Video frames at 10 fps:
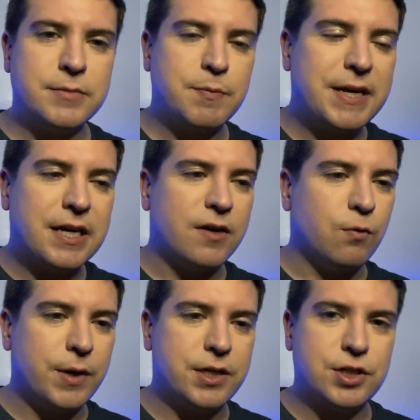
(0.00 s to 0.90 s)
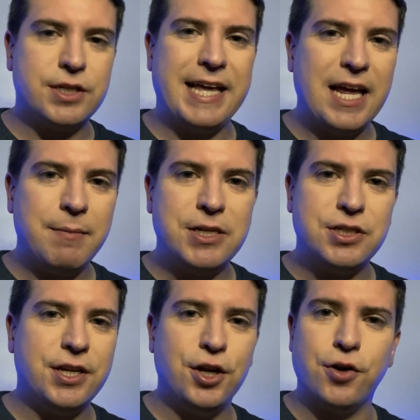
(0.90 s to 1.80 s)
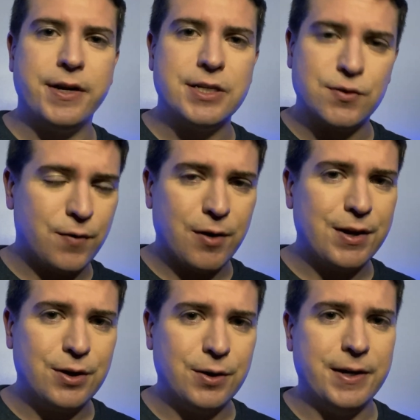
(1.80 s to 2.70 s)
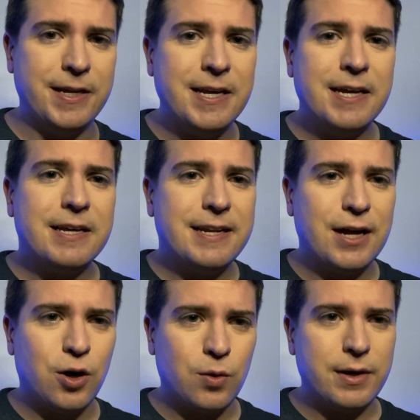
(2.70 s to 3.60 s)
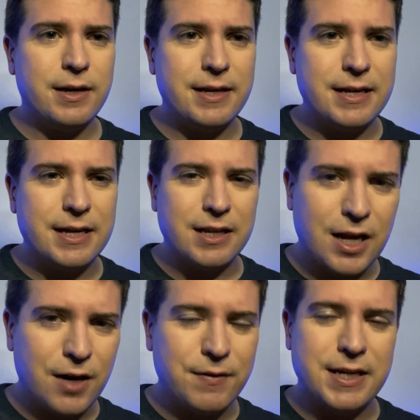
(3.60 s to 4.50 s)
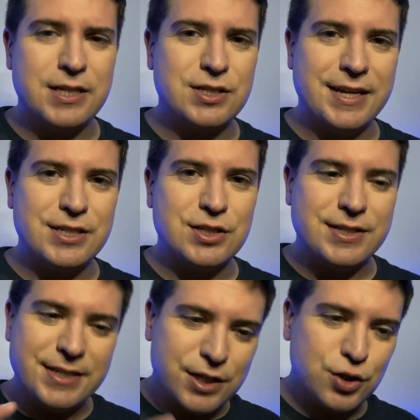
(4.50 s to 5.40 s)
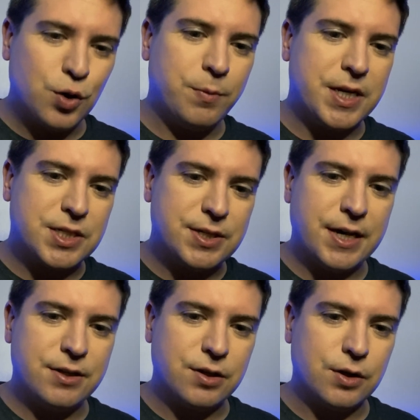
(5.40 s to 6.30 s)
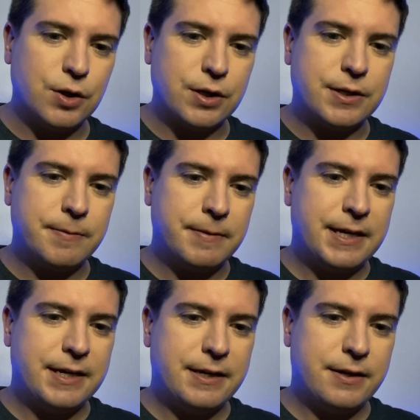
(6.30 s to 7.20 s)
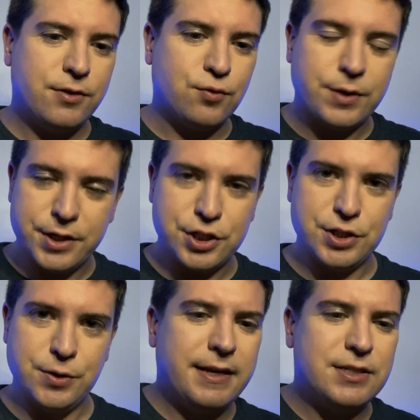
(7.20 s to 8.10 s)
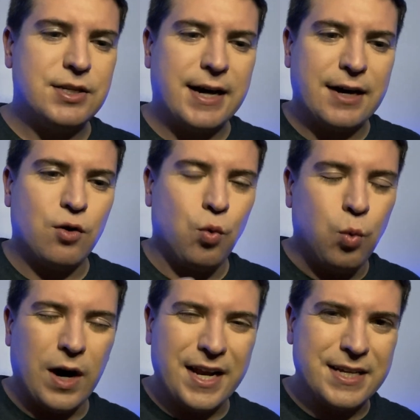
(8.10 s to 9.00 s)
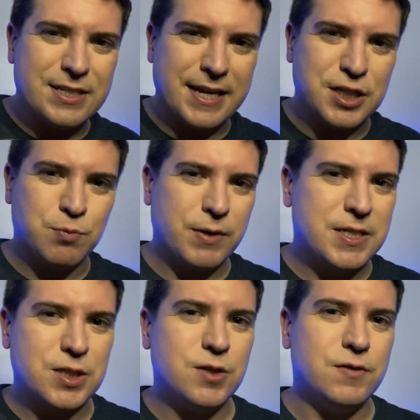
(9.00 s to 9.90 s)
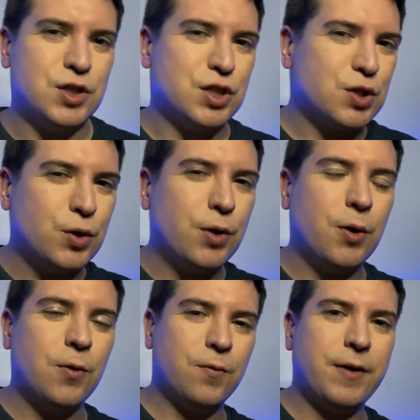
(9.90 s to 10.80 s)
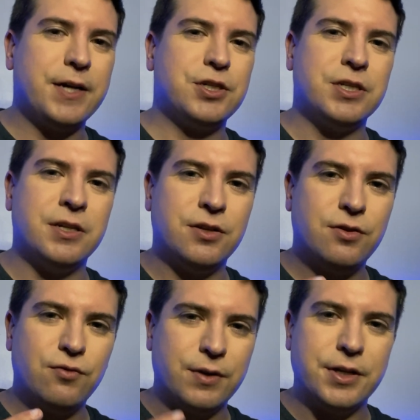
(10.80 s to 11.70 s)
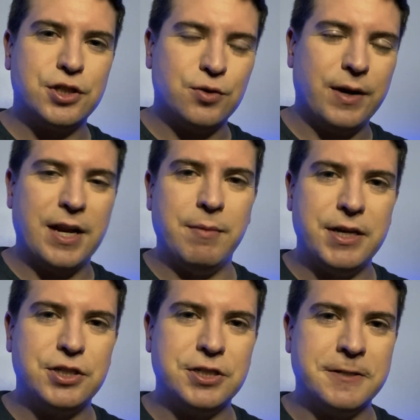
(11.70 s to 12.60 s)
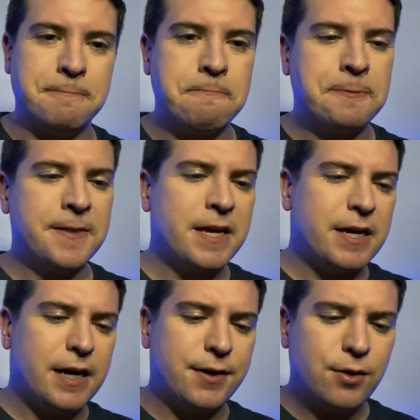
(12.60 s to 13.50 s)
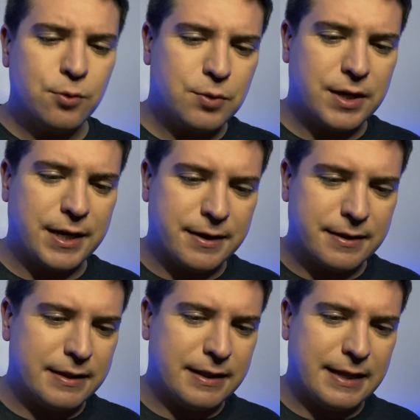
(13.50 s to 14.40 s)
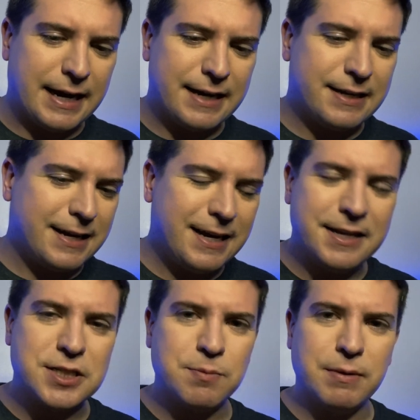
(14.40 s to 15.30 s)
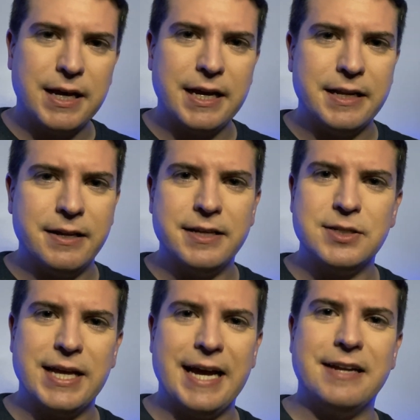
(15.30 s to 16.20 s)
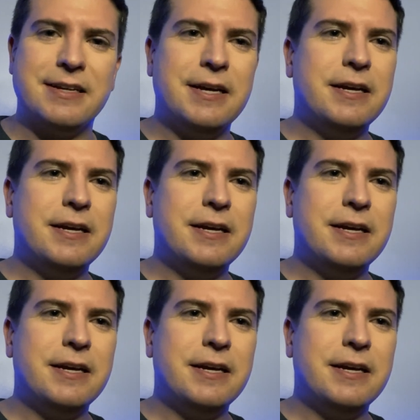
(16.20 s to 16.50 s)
Speaking of which, the animation here is very good. Now, a of it is digital, but it's done to look traditional. It's not quite as expressive as just good old-fashioned traditional animation. Another thing that I can't explain is that